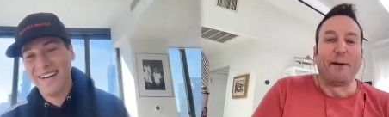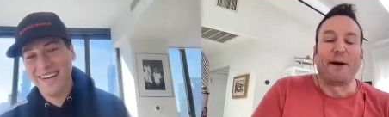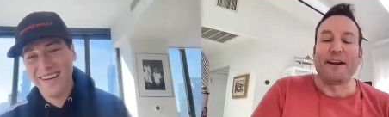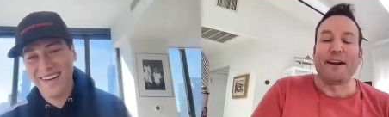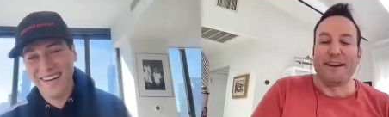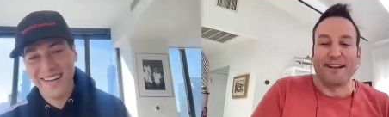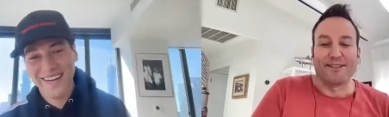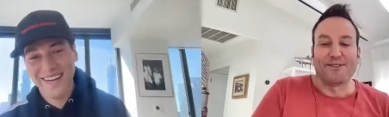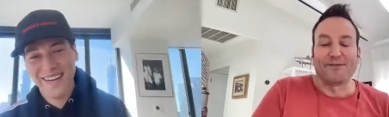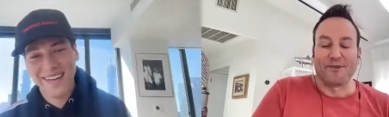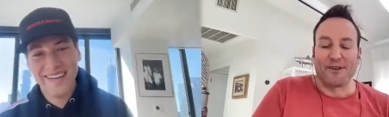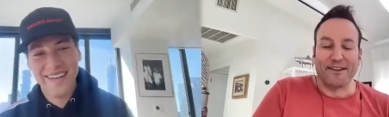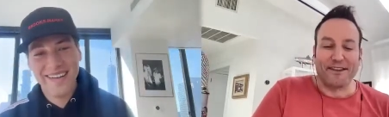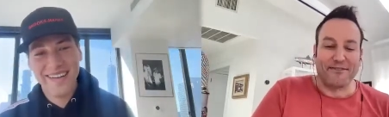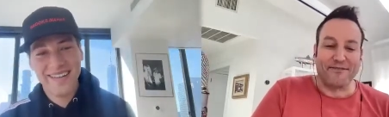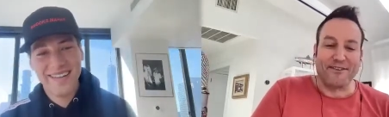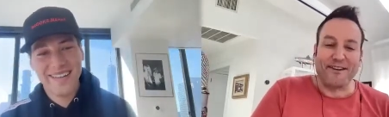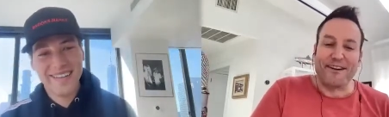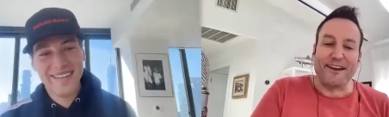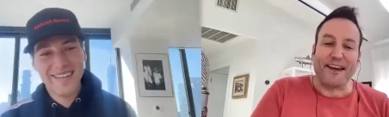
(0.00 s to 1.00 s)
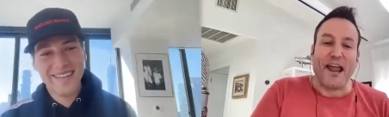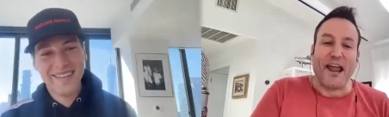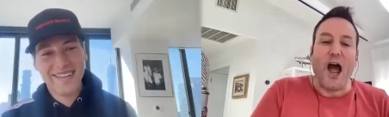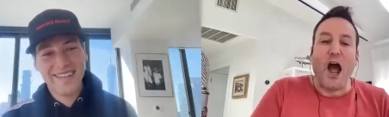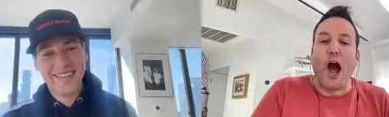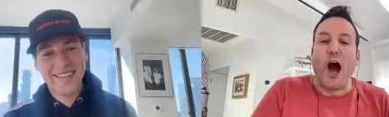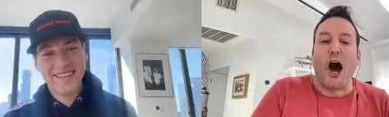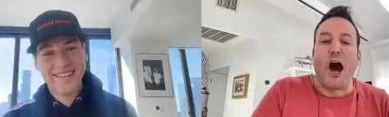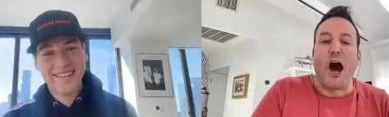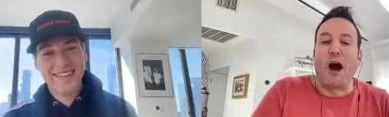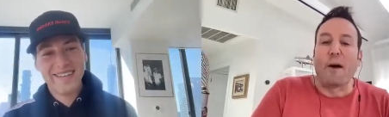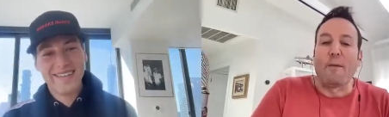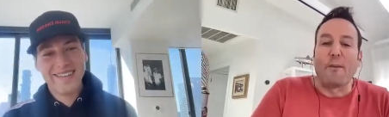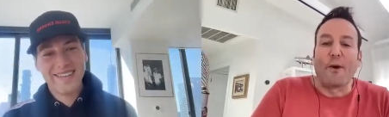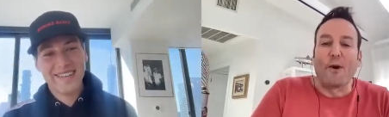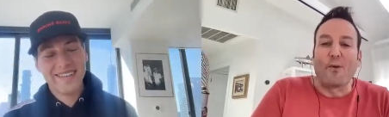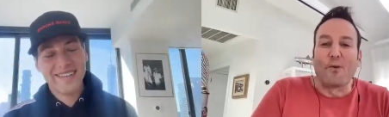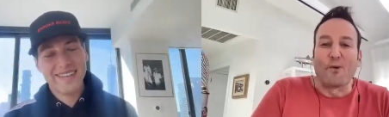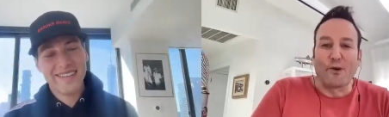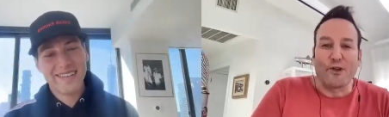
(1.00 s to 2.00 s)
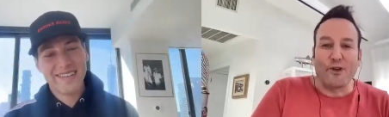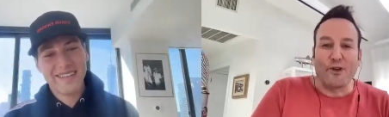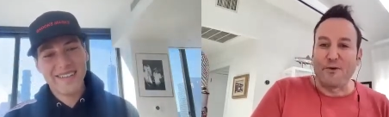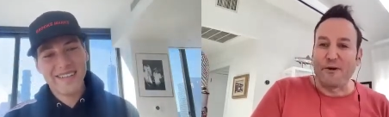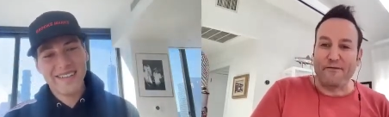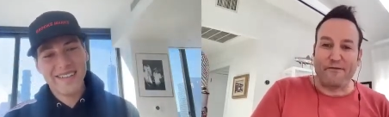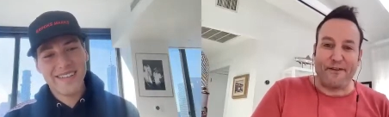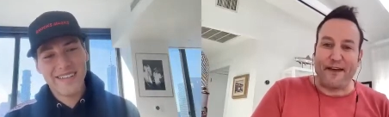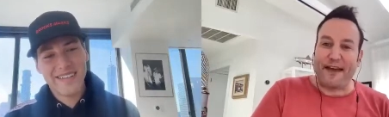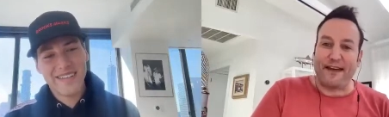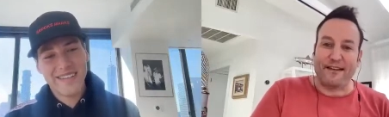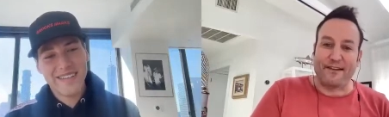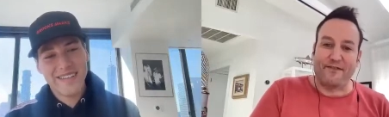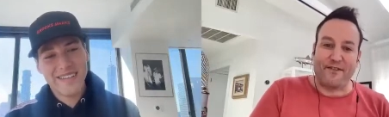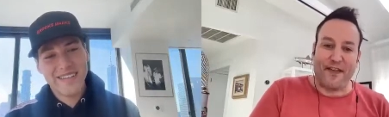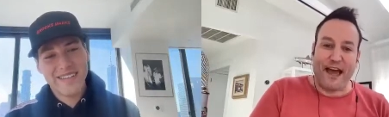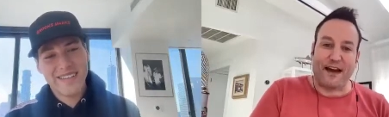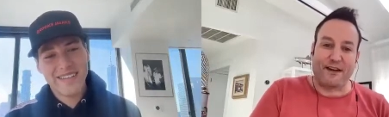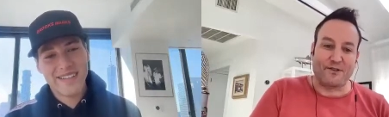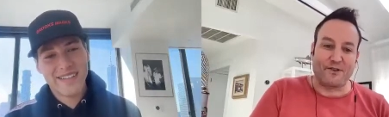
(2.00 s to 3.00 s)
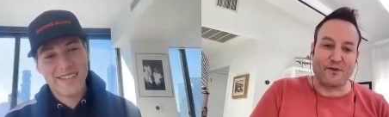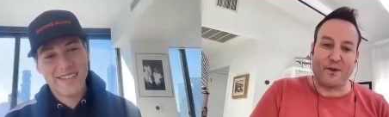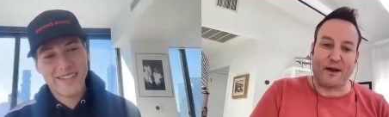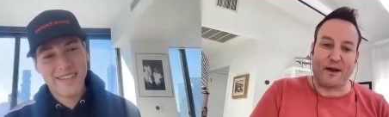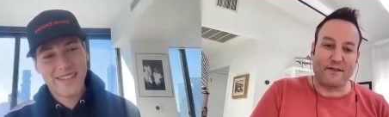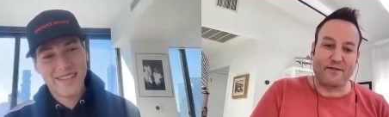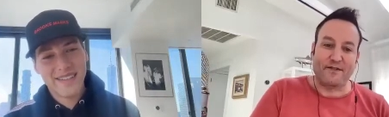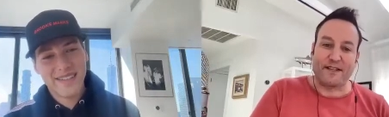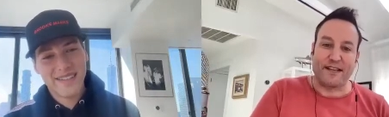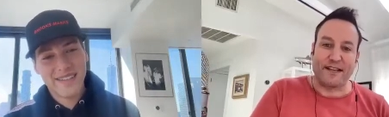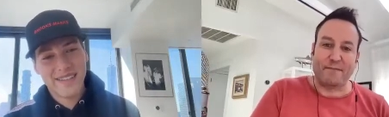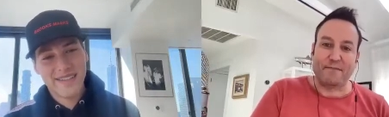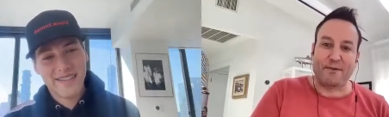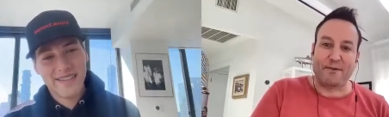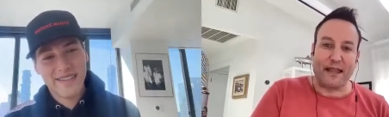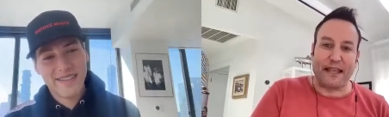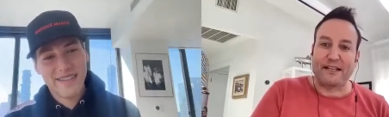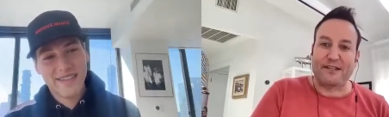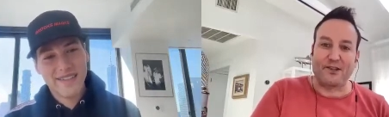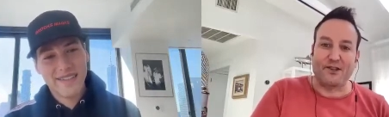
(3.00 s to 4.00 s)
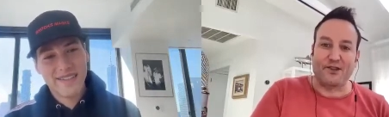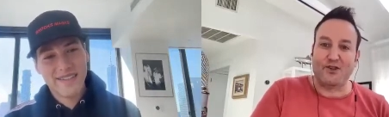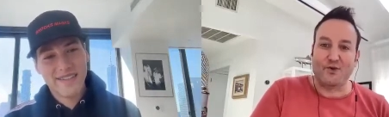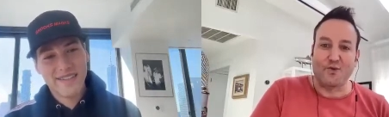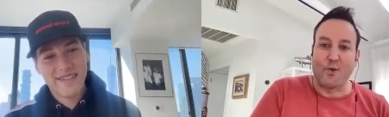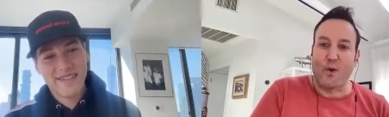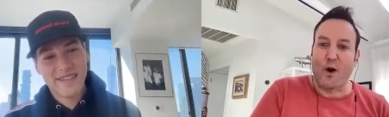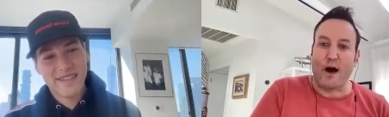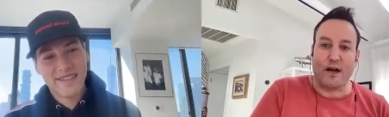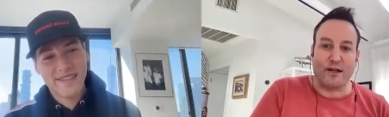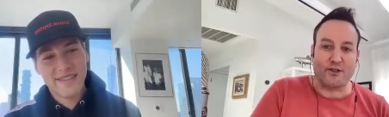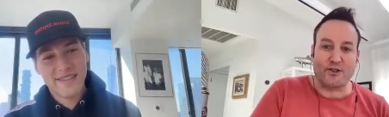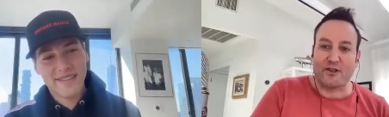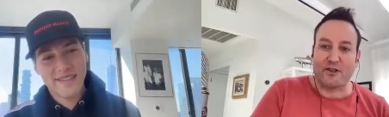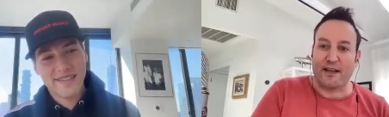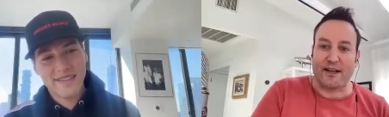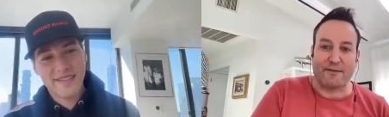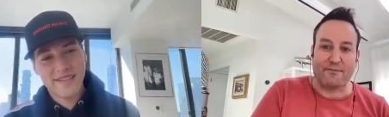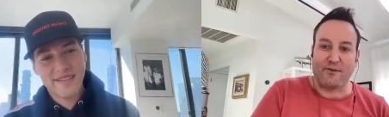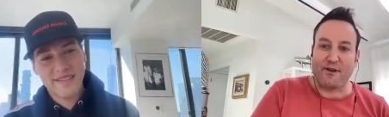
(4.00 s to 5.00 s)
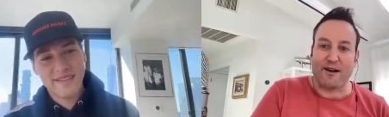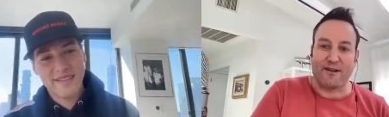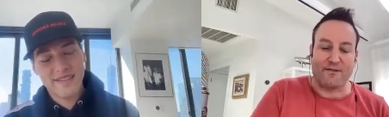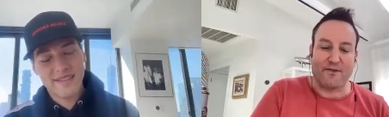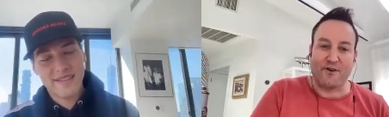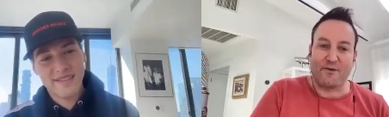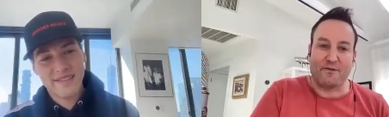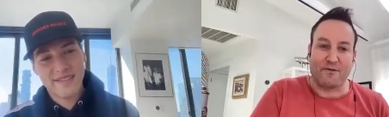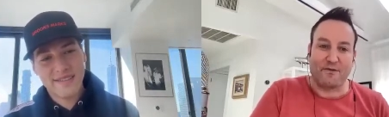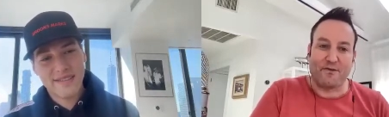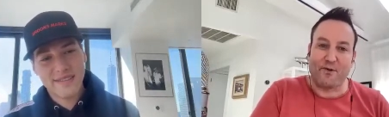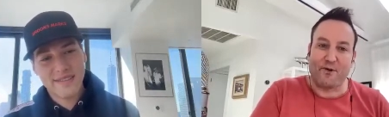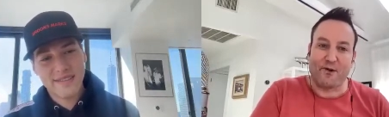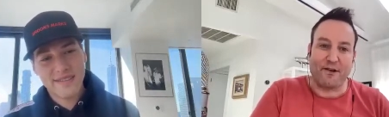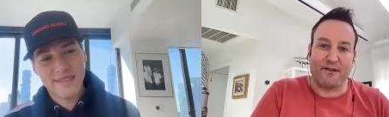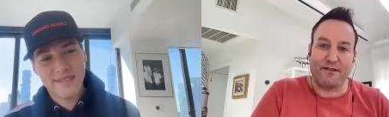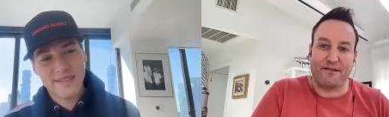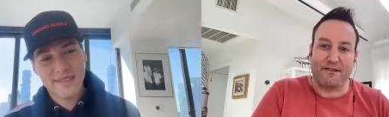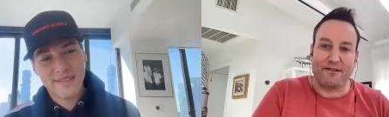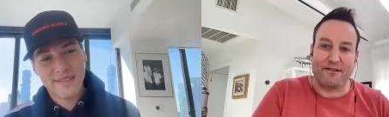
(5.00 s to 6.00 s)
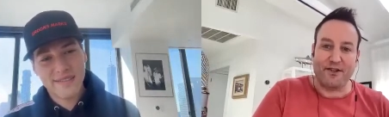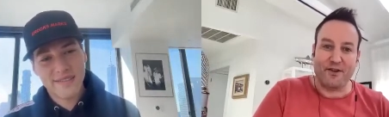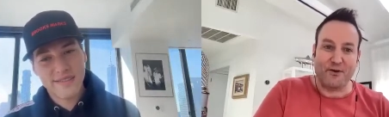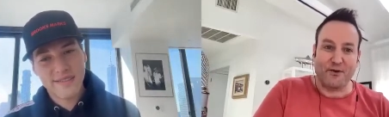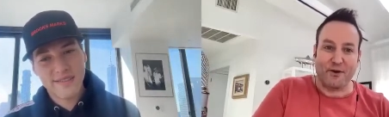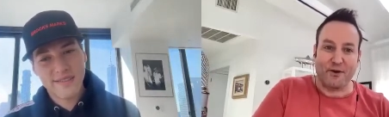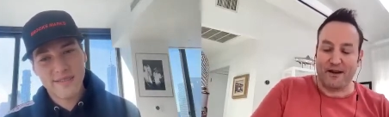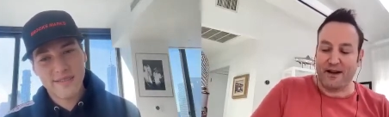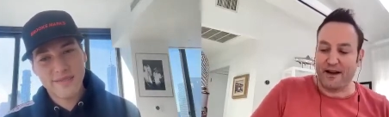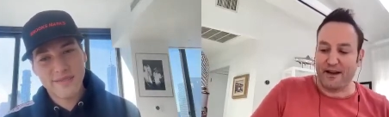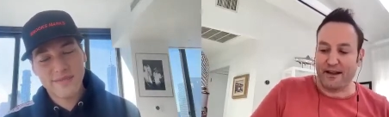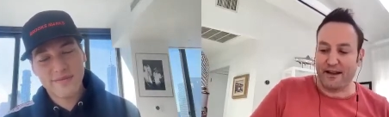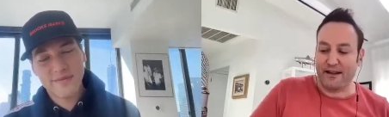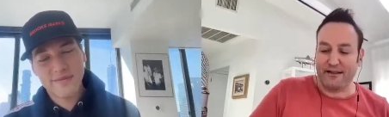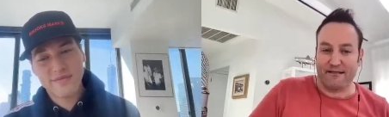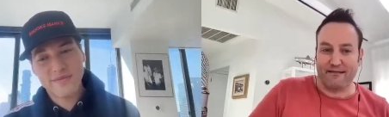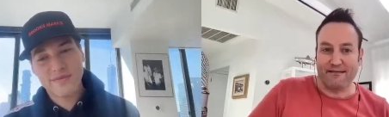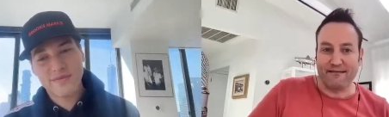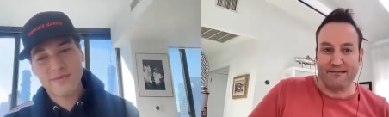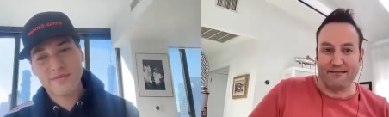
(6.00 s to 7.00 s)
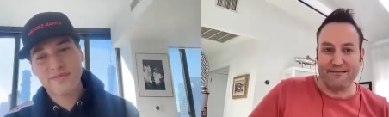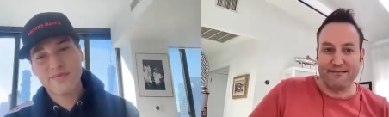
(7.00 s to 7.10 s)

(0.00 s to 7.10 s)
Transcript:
Speaker 1: But it is really fun. Um, were you a fan of the Housewives? Like, but like, did you watch like Bravo before you were on it?